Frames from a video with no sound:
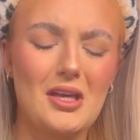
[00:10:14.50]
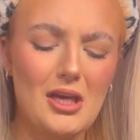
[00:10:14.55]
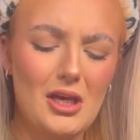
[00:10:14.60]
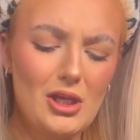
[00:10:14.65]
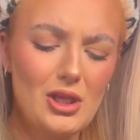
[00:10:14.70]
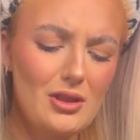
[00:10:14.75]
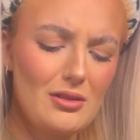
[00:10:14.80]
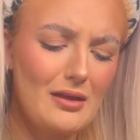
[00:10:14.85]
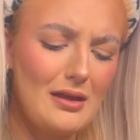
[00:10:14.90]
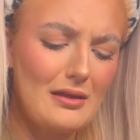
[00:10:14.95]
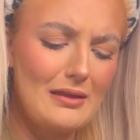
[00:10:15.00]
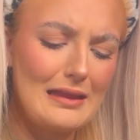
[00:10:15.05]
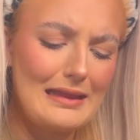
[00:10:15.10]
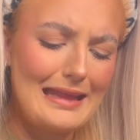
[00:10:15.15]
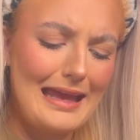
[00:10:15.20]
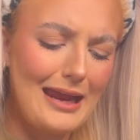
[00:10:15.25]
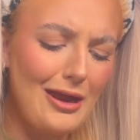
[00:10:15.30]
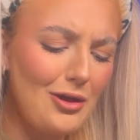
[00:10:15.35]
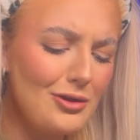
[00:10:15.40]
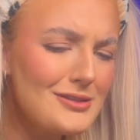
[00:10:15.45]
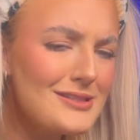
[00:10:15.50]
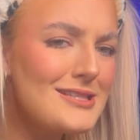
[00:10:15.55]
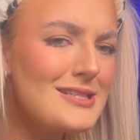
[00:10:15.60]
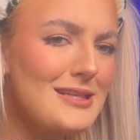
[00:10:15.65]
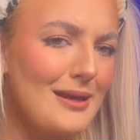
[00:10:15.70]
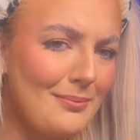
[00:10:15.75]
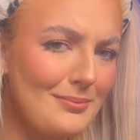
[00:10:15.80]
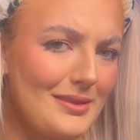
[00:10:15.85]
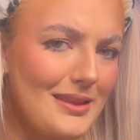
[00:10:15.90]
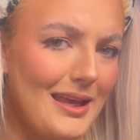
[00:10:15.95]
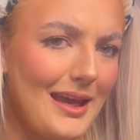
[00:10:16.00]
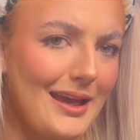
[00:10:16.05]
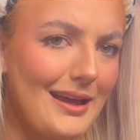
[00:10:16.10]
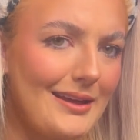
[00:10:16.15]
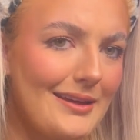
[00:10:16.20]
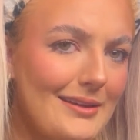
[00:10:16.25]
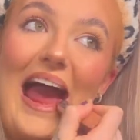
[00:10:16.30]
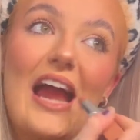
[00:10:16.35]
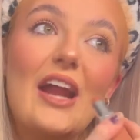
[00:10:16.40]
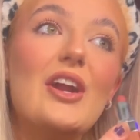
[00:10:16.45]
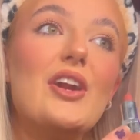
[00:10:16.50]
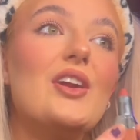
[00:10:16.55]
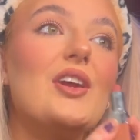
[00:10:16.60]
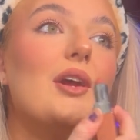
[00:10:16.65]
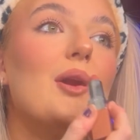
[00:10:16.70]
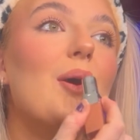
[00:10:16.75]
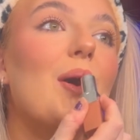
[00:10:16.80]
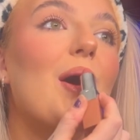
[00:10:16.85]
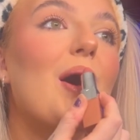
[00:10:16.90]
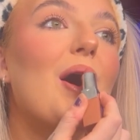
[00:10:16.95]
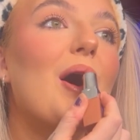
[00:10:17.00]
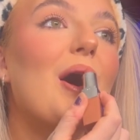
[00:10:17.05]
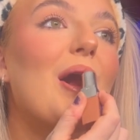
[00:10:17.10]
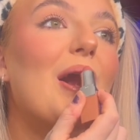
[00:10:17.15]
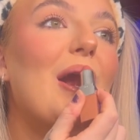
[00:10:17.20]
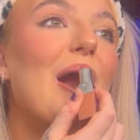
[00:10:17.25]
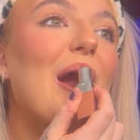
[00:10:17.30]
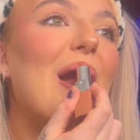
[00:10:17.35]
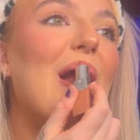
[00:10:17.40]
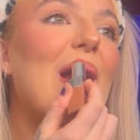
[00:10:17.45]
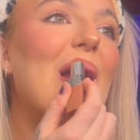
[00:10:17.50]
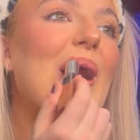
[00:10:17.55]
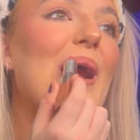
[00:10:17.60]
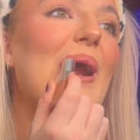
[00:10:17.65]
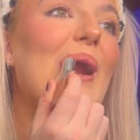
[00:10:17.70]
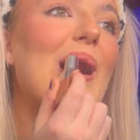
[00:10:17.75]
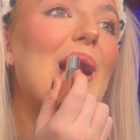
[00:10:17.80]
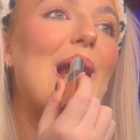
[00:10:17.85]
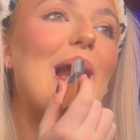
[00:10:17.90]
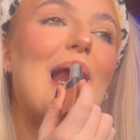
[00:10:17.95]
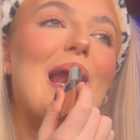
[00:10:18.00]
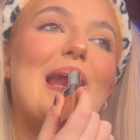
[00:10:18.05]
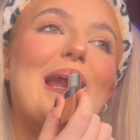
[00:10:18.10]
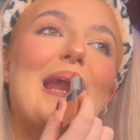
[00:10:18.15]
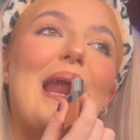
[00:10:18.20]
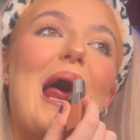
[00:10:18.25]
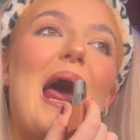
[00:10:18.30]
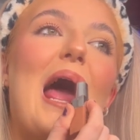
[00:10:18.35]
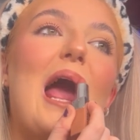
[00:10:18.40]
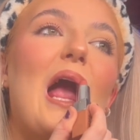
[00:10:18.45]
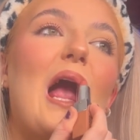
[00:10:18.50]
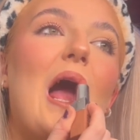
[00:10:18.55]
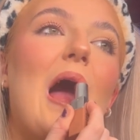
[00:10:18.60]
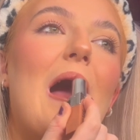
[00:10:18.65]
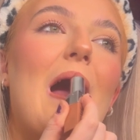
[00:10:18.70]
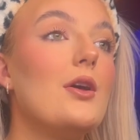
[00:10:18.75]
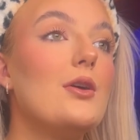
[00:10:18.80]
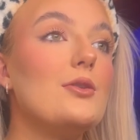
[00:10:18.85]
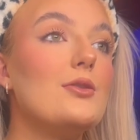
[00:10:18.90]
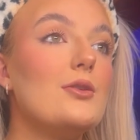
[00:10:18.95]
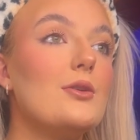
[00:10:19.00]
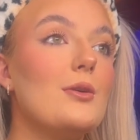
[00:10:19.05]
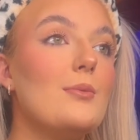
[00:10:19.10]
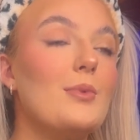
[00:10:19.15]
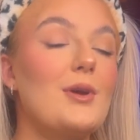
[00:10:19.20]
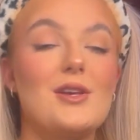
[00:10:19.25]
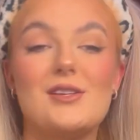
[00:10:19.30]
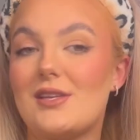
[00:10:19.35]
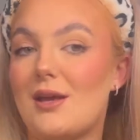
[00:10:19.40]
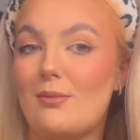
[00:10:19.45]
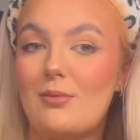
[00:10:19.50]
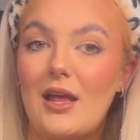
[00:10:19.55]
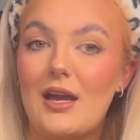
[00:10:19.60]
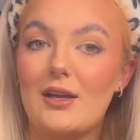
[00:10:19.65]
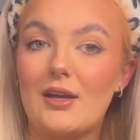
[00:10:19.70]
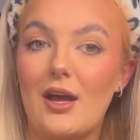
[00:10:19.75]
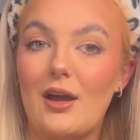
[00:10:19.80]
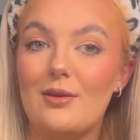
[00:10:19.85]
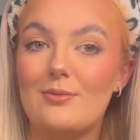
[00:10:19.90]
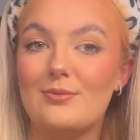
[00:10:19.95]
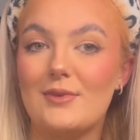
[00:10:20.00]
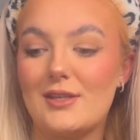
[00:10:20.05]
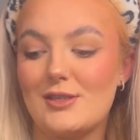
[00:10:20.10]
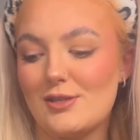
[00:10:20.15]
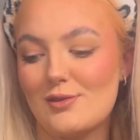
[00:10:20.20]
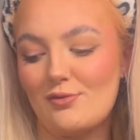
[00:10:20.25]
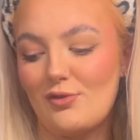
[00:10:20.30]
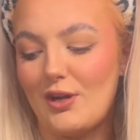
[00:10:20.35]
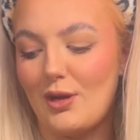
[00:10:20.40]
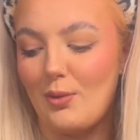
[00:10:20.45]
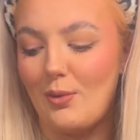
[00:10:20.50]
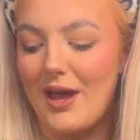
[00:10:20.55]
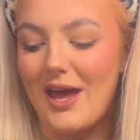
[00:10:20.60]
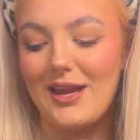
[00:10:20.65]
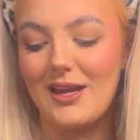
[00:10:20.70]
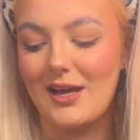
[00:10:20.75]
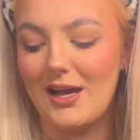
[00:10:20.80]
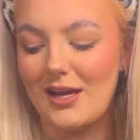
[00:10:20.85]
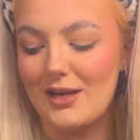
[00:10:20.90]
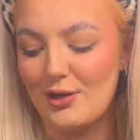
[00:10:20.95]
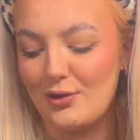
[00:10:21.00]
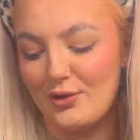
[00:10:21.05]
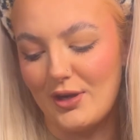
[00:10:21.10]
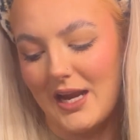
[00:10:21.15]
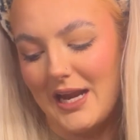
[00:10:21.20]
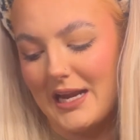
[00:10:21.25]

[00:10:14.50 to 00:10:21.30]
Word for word: Are, they on something? I'm just gonna put on a nude lipstick because I'm that girl that doesn't really wear any colour on her